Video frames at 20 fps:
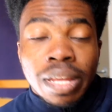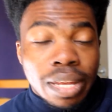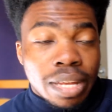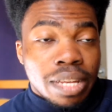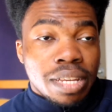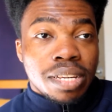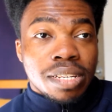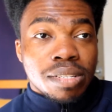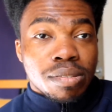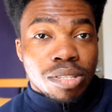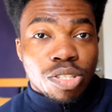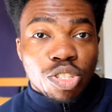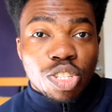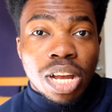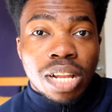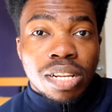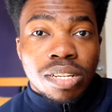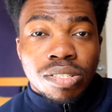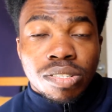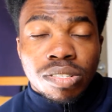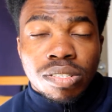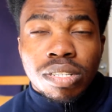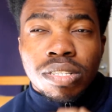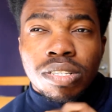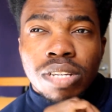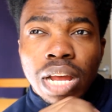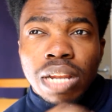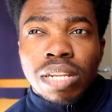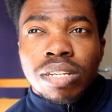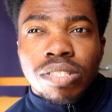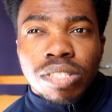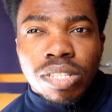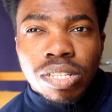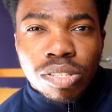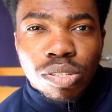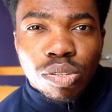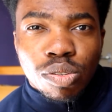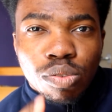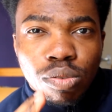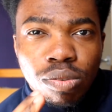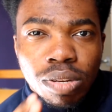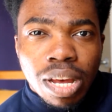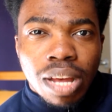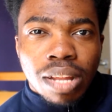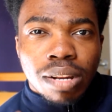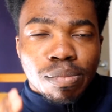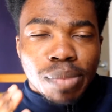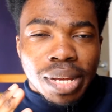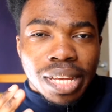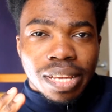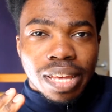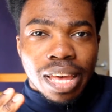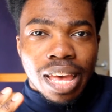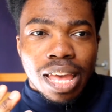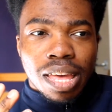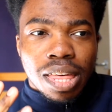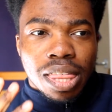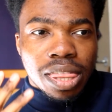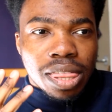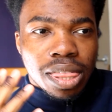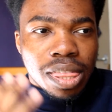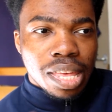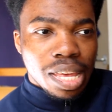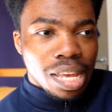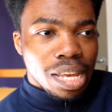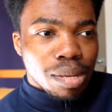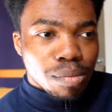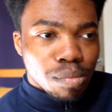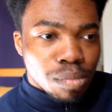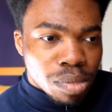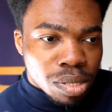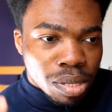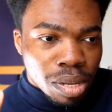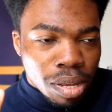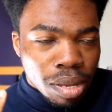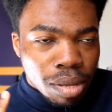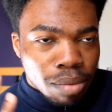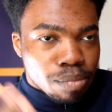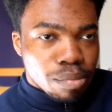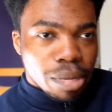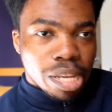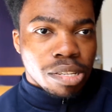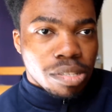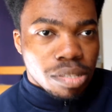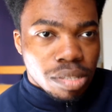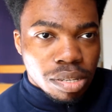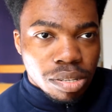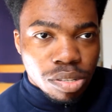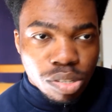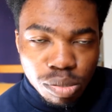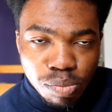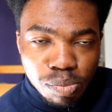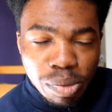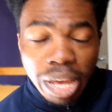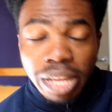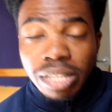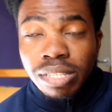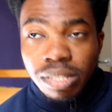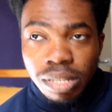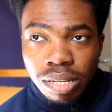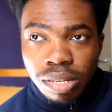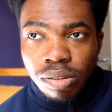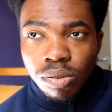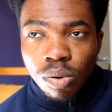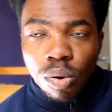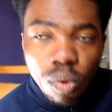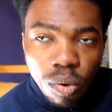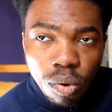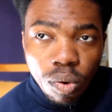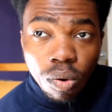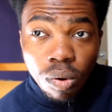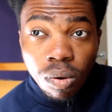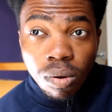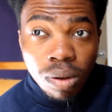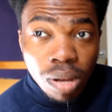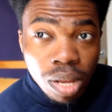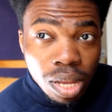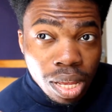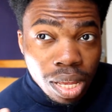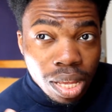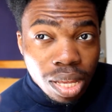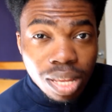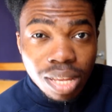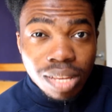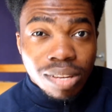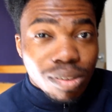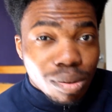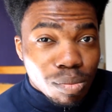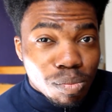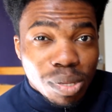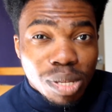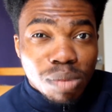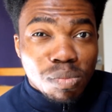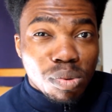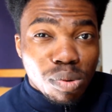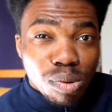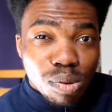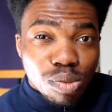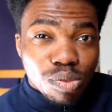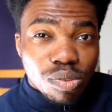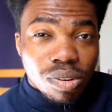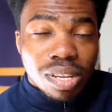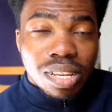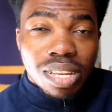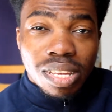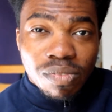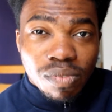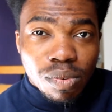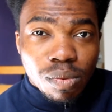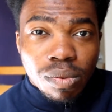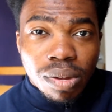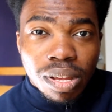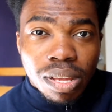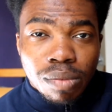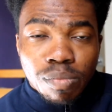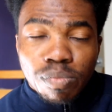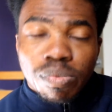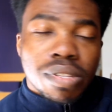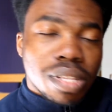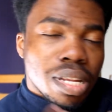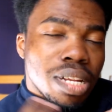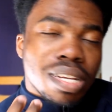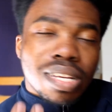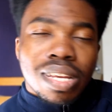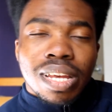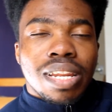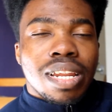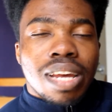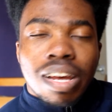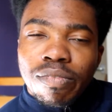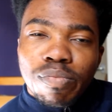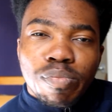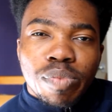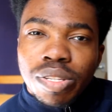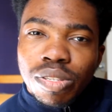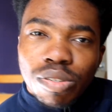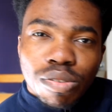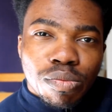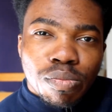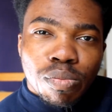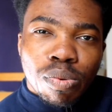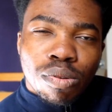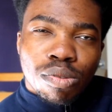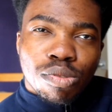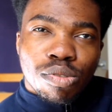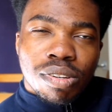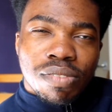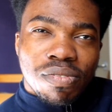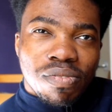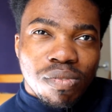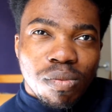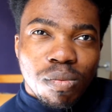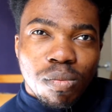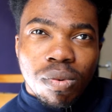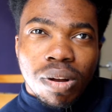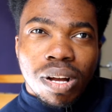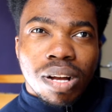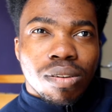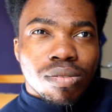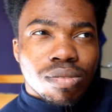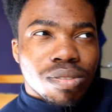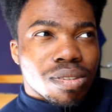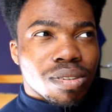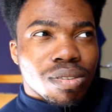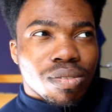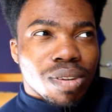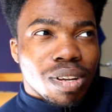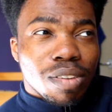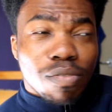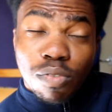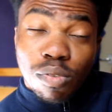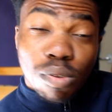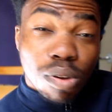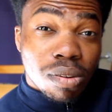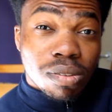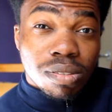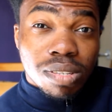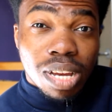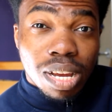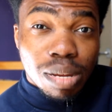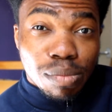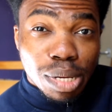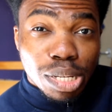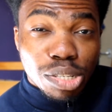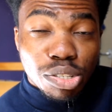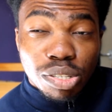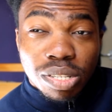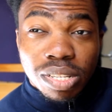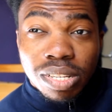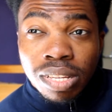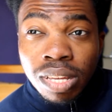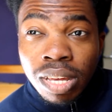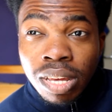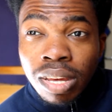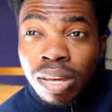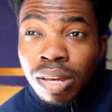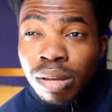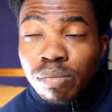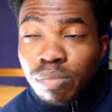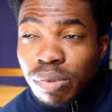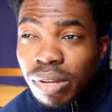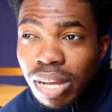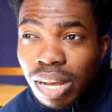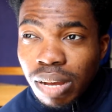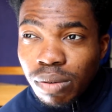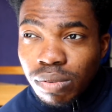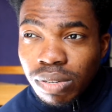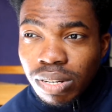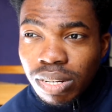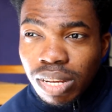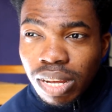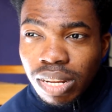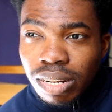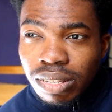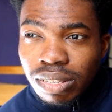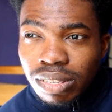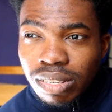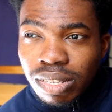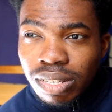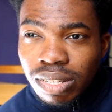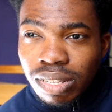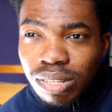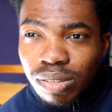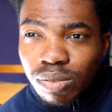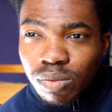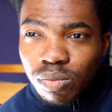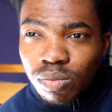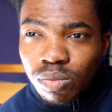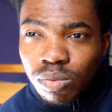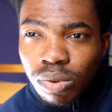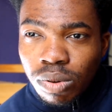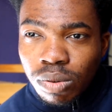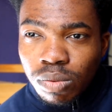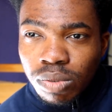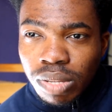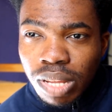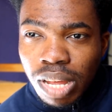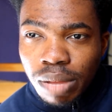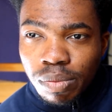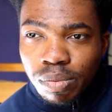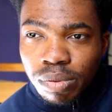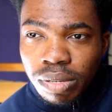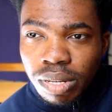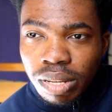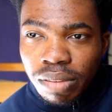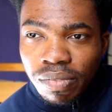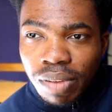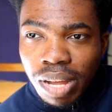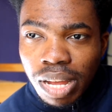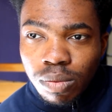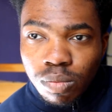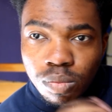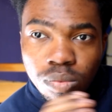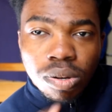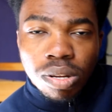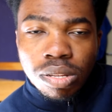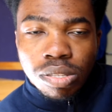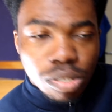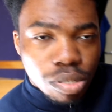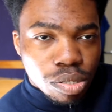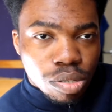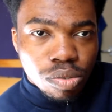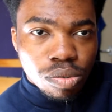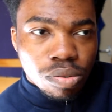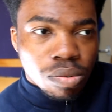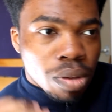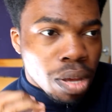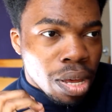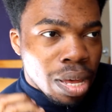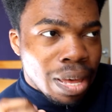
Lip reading: Here's the challenge. The challenge is to kind of make a themed message painting, or it could be a portrait, either way. But then again, I've been doing portrait for a while, so for a long time actually, but I want to kind of see what would happen if I were to do